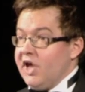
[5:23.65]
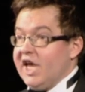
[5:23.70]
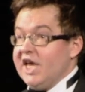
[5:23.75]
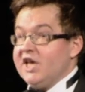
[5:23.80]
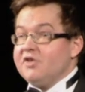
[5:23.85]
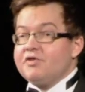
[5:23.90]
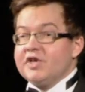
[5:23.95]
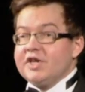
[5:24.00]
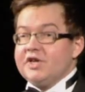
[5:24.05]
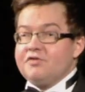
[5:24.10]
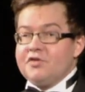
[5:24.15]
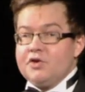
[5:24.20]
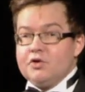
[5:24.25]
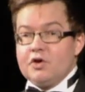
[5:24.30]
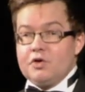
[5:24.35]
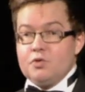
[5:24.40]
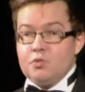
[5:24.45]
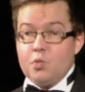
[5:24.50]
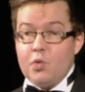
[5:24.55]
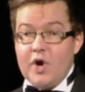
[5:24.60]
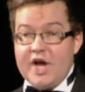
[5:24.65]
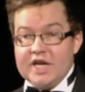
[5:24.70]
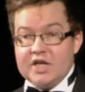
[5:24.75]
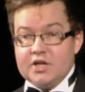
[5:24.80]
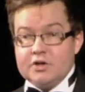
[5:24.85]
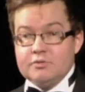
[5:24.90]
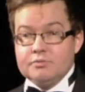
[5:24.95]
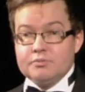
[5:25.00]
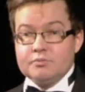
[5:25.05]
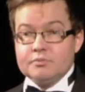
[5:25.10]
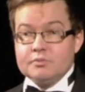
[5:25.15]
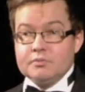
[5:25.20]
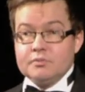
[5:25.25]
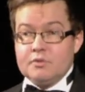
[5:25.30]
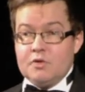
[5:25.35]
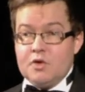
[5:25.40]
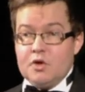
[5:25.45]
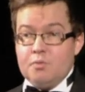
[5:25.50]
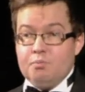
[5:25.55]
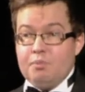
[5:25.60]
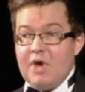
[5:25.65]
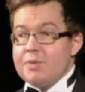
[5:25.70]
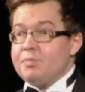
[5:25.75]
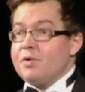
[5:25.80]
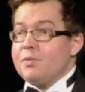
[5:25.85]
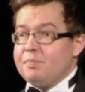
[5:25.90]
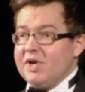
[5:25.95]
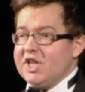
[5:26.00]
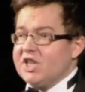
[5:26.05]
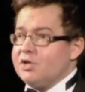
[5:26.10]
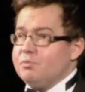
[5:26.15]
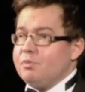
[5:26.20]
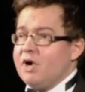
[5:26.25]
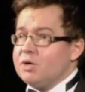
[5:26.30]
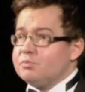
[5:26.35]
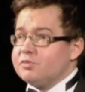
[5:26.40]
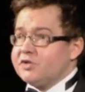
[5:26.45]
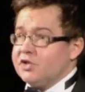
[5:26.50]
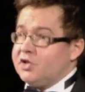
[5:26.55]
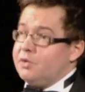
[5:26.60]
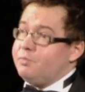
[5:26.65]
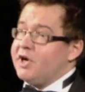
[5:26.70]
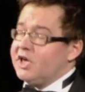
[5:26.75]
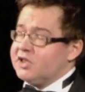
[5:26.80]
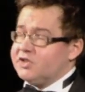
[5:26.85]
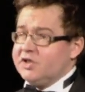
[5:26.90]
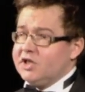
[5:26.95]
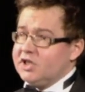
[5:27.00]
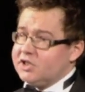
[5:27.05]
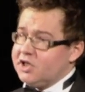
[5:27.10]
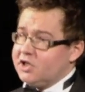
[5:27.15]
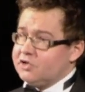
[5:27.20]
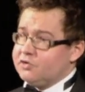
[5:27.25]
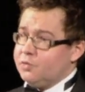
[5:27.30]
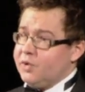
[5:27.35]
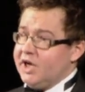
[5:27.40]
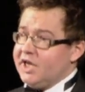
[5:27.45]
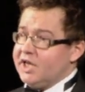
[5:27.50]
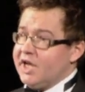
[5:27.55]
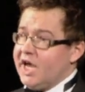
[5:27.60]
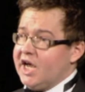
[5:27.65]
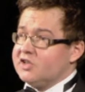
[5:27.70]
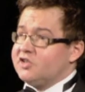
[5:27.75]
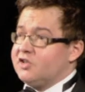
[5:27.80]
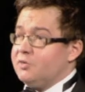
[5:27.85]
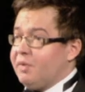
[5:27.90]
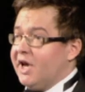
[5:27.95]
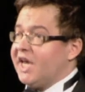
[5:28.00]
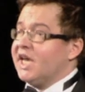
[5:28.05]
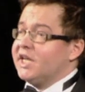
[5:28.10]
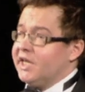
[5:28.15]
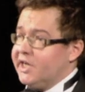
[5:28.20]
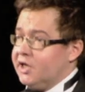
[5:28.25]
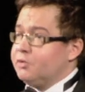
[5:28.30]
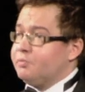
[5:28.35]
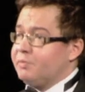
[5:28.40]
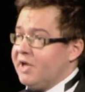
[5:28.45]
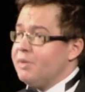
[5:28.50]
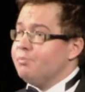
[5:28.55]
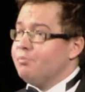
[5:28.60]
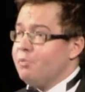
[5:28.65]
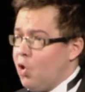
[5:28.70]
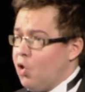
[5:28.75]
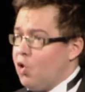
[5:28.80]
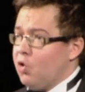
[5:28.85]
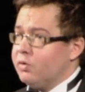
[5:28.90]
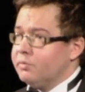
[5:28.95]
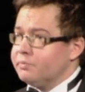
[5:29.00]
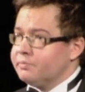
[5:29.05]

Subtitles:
Even if you don't win, maybe bid them up so the person that does win has to pay a little bit more.